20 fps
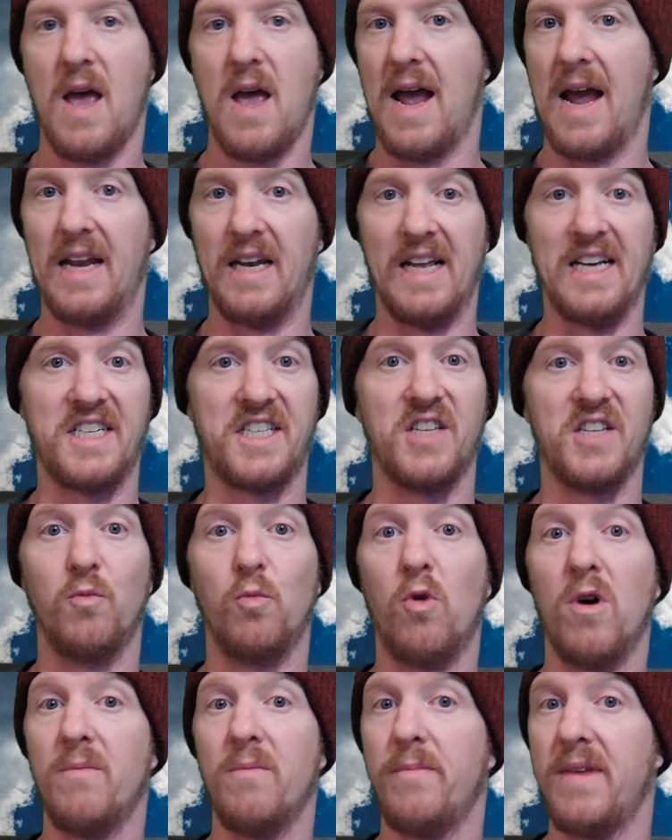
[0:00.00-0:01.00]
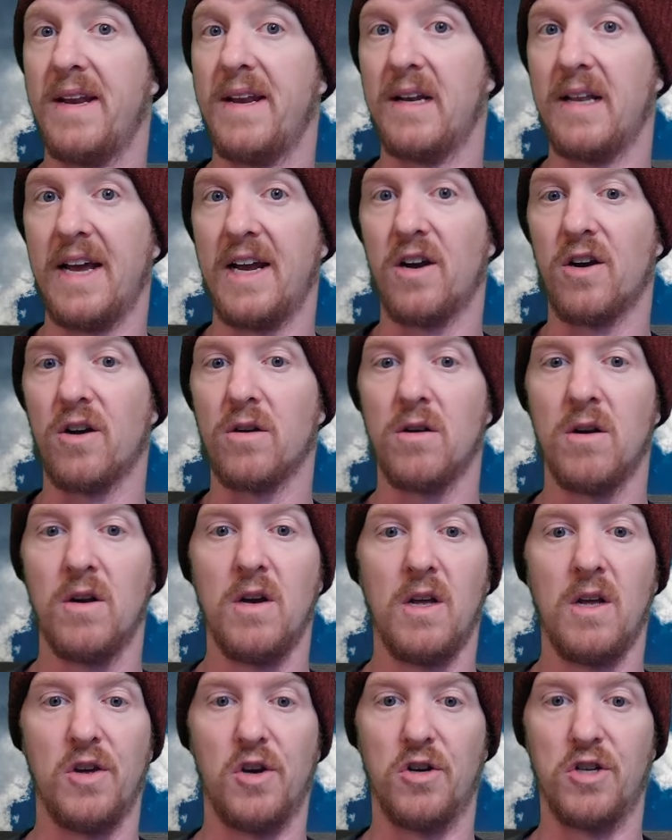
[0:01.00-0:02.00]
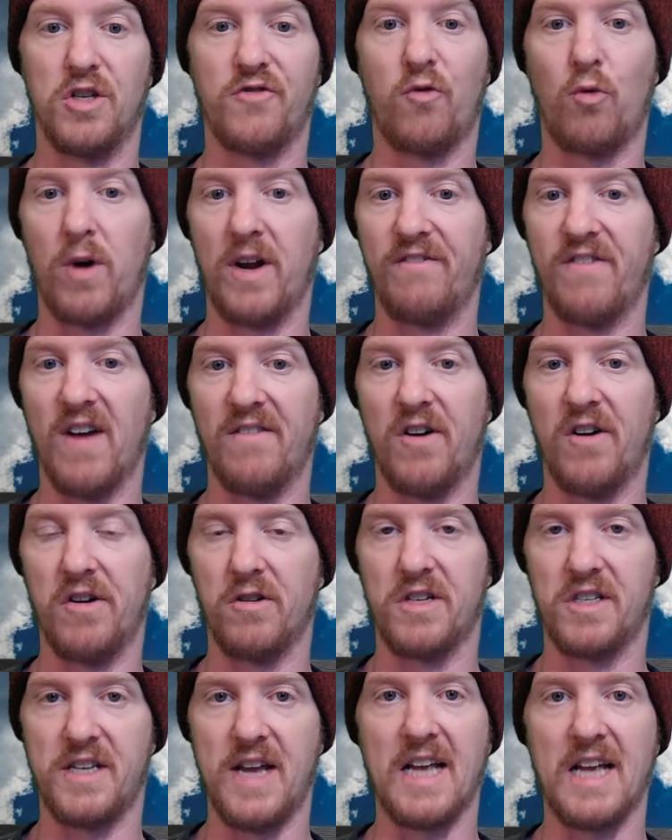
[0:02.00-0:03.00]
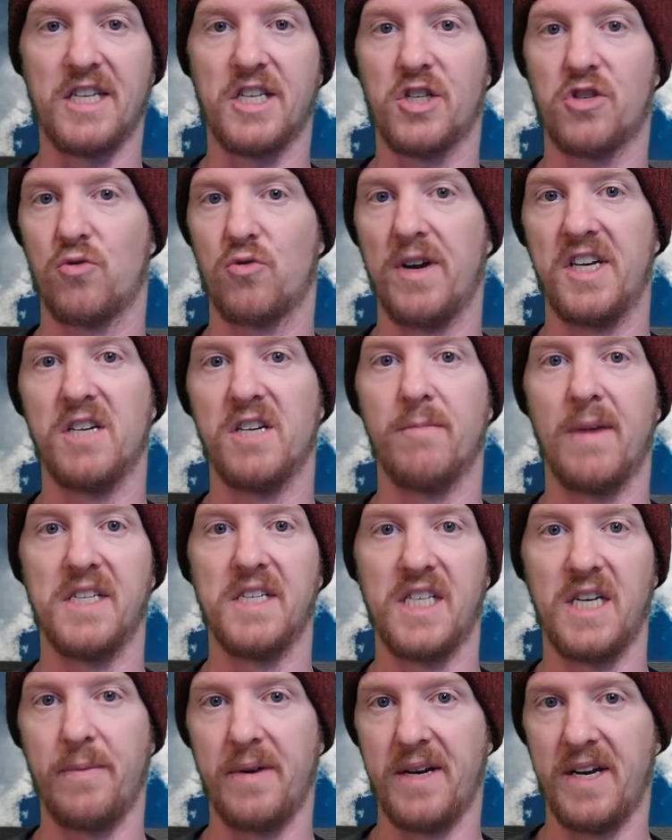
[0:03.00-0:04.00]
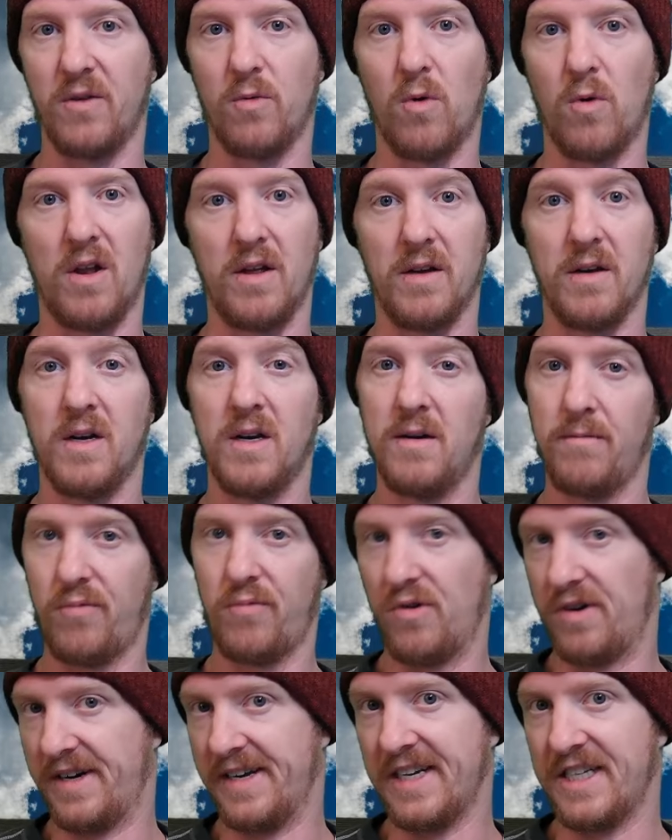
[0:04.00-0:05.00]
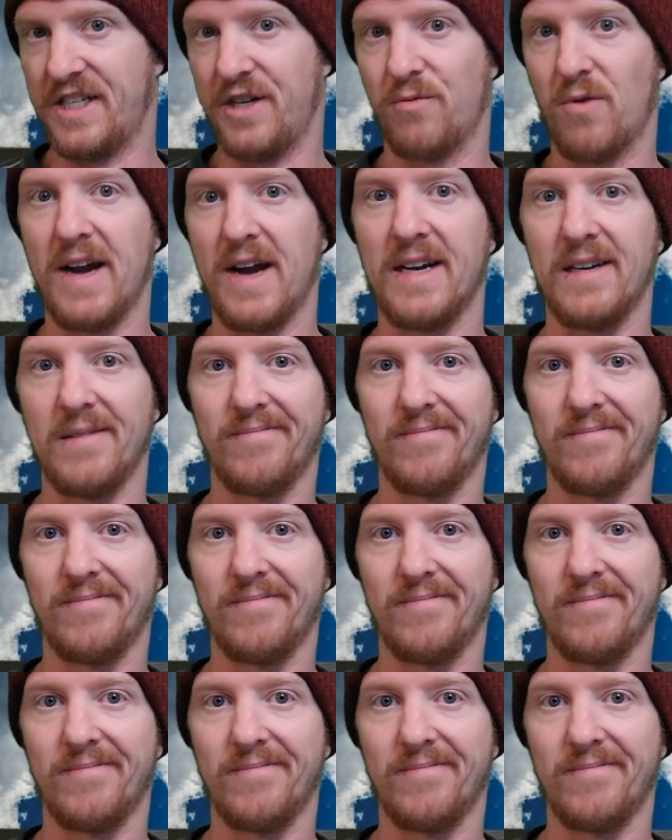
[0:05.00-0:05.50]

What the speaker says: And less than 1 minute later, there's 4,500 sats straight to my ZBD wallet. Pretty easy, right?